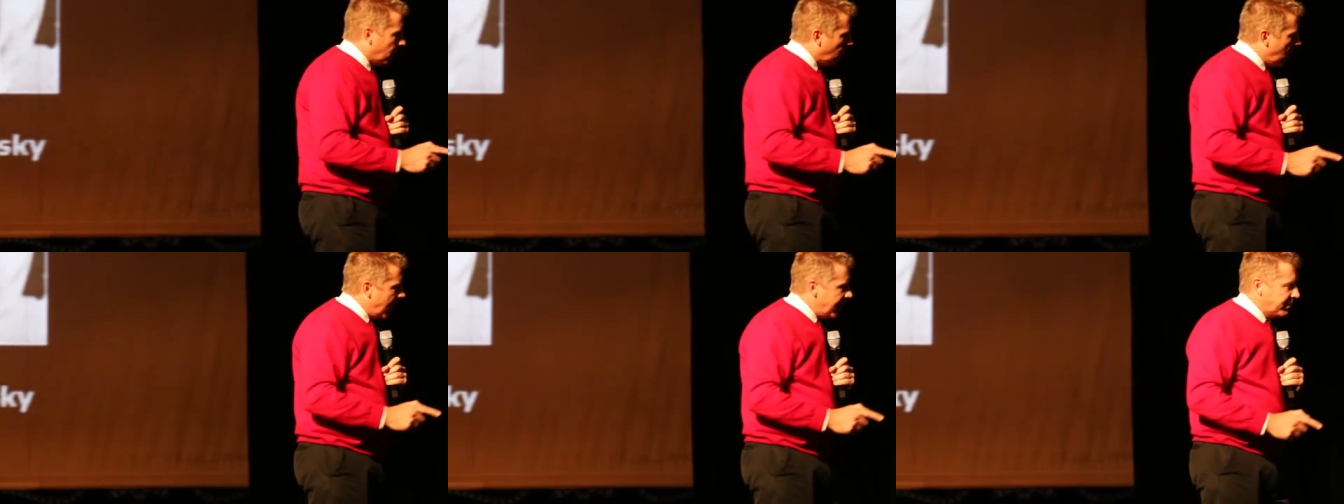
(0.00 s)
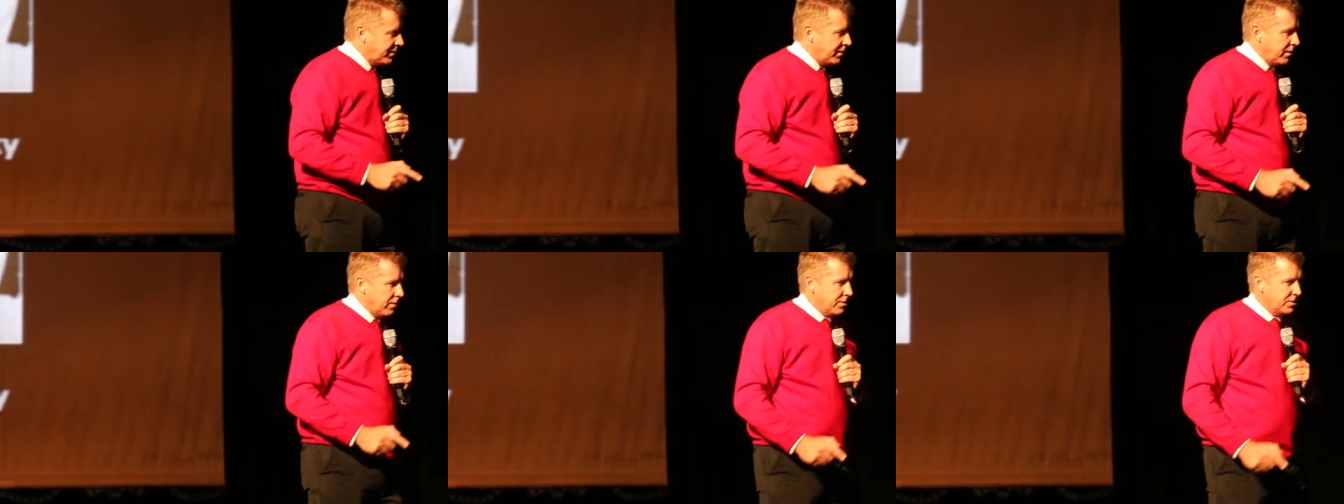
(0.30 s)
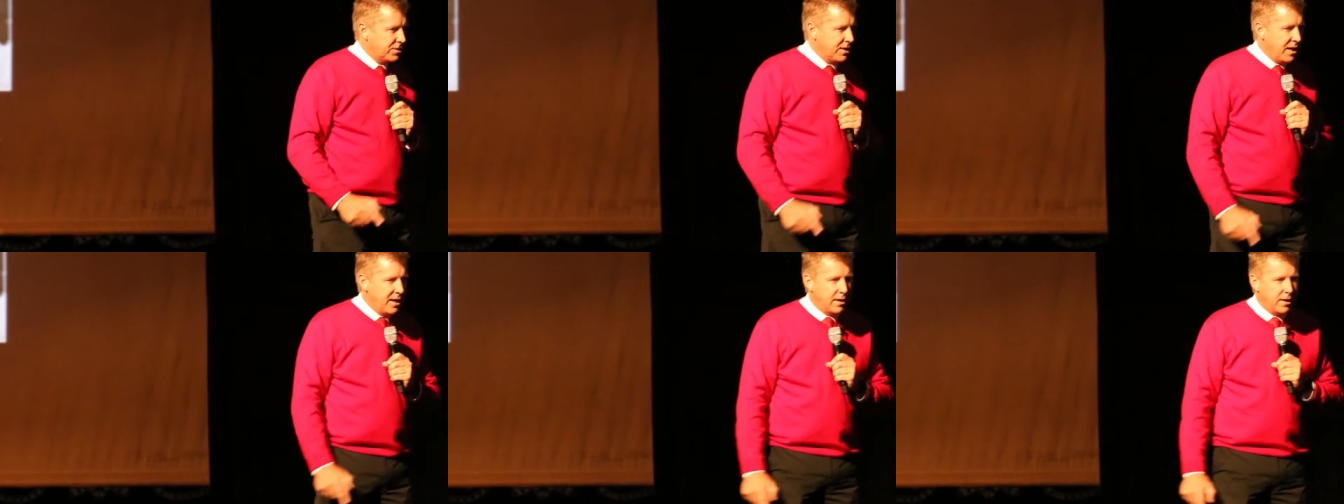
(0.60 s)
Right there
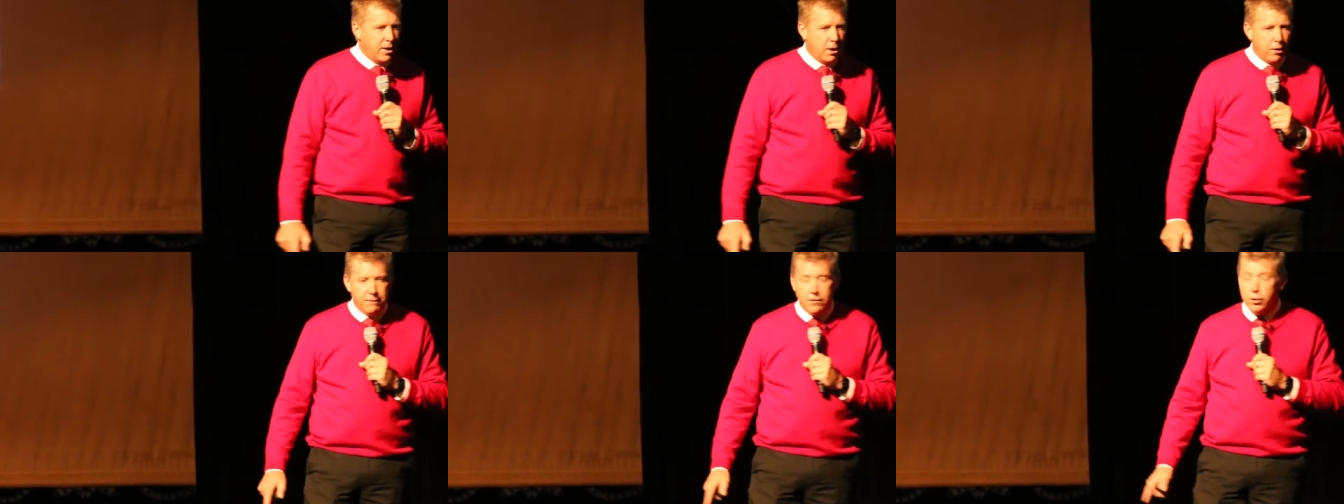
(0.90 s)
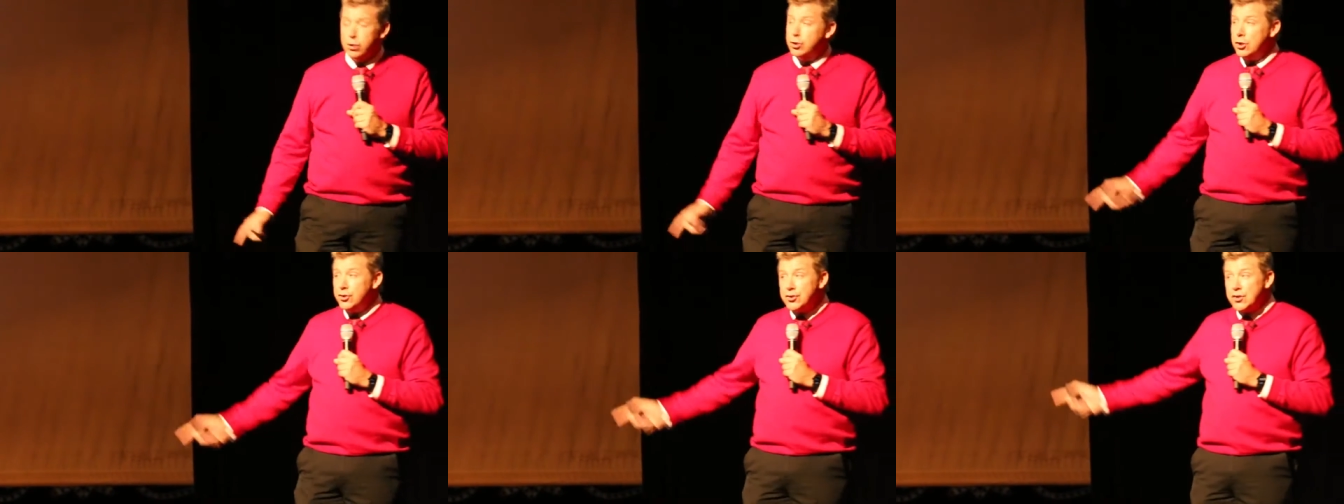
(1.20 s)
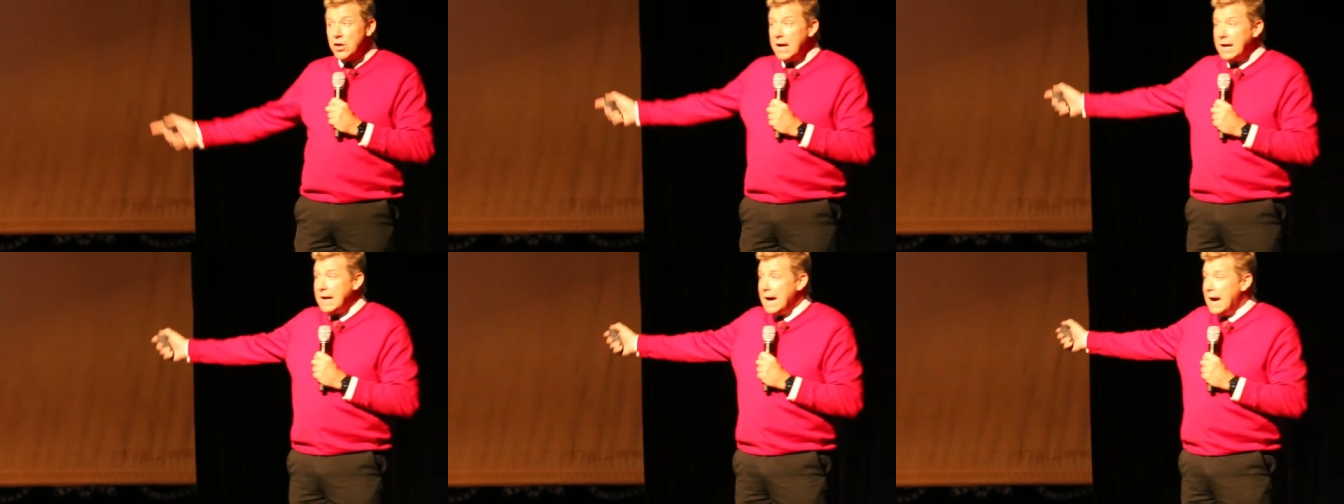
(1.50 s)
to take care of you,
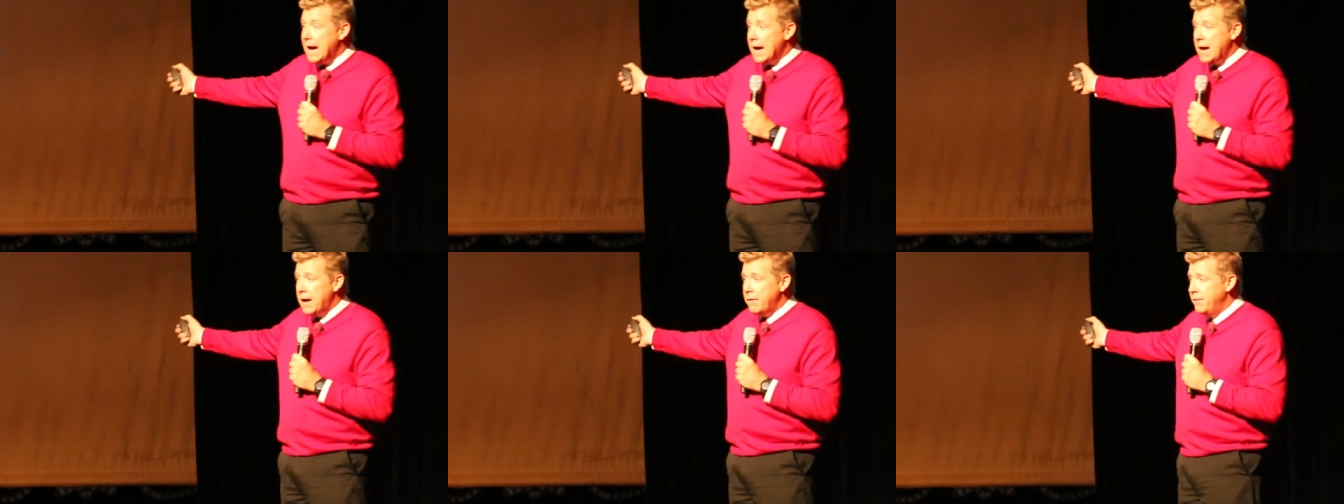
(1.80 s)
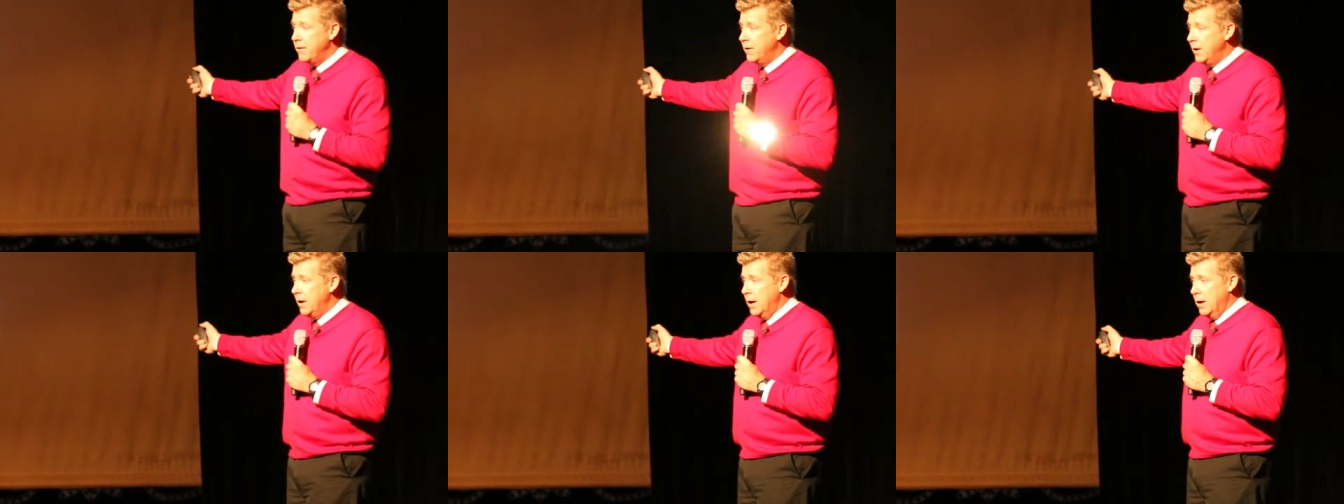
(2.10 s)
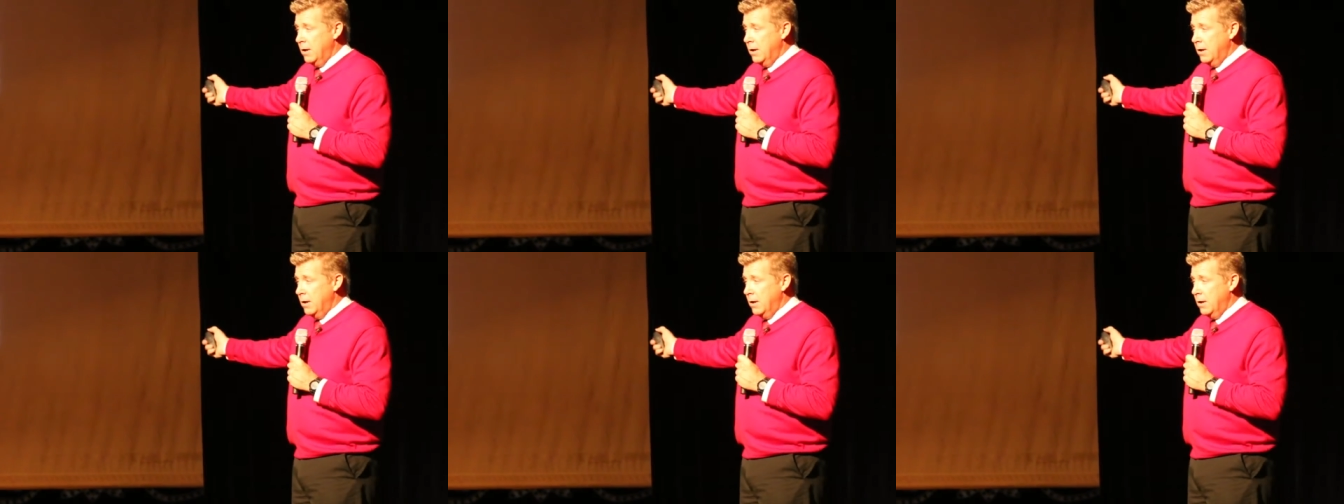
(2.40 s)
just like I have